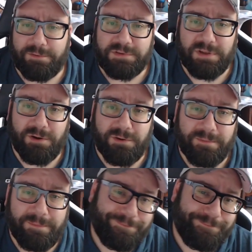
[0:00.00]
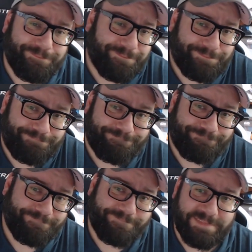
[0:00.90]
So
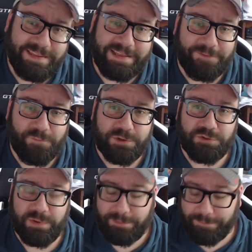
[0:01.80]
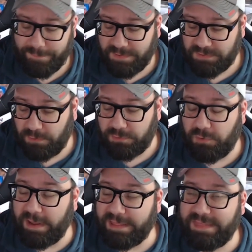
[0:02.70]
take that for what you will. So
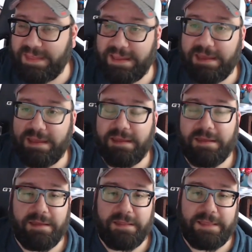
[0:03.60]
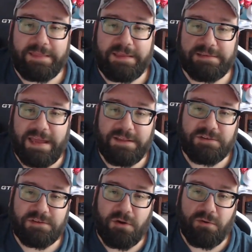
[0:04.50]
do I think that these
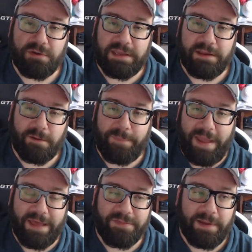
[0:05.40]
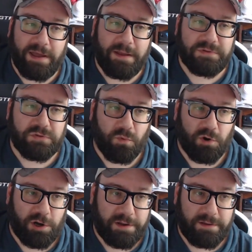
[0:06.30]
Enzo gear bath bombs
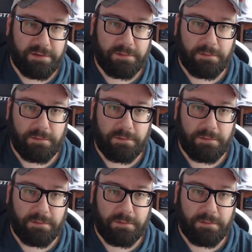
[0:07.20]
work?